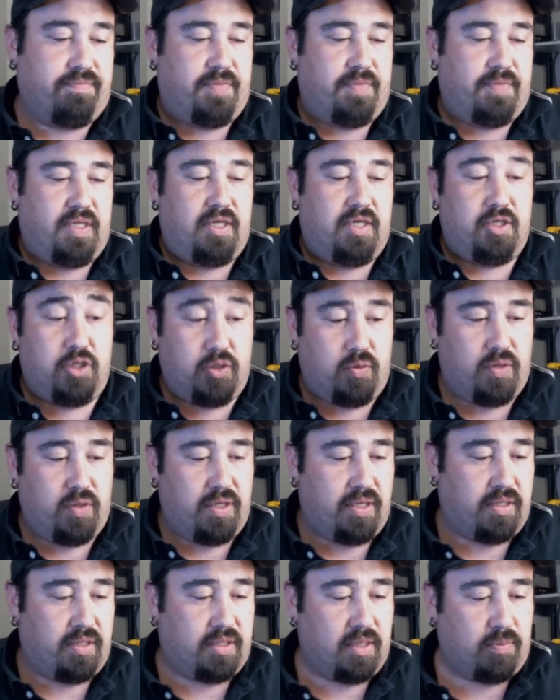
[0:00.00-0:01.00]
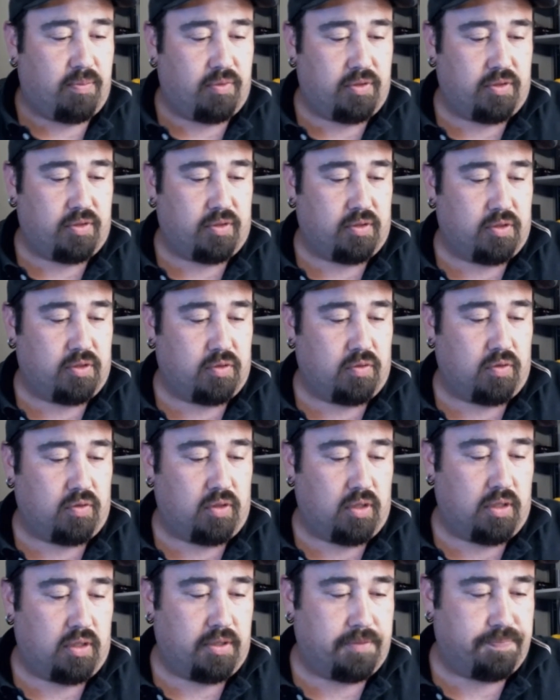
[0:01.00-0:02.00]
enjoy the temperature control
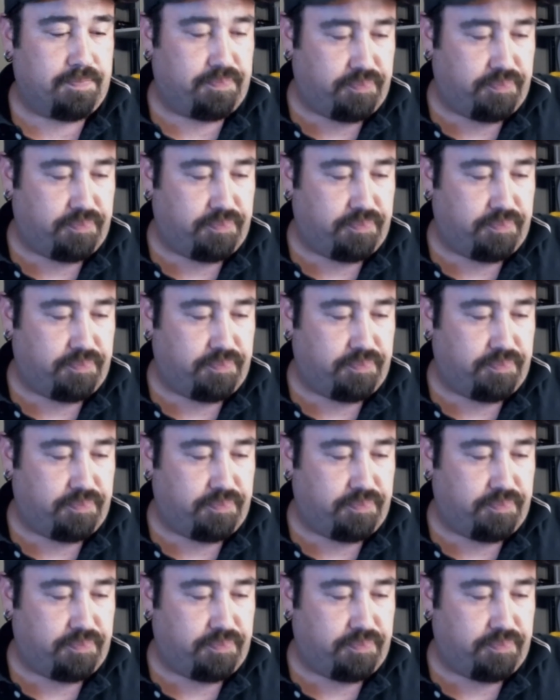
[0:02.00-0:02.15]
on it.